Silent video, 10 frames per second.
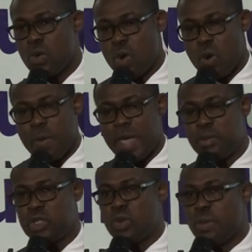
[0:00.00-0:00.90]
we will be
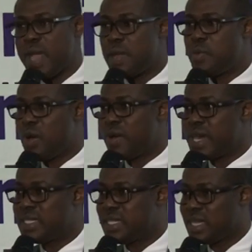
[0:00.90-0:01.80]
able to make
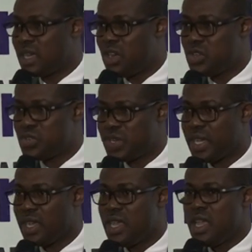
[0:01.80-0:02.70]
progress as a country.